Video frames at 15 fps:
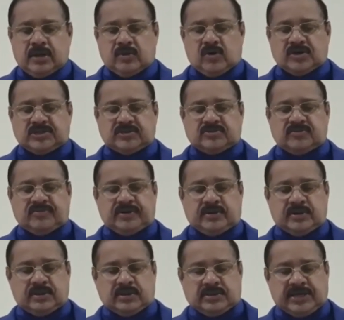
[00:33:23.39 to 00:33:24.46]
concepts
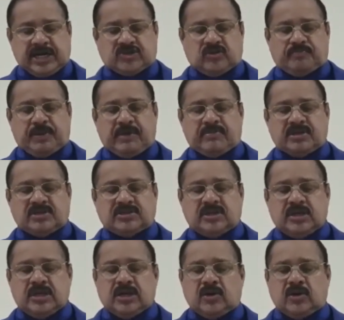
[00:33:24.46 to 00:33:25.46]
of transfer payments,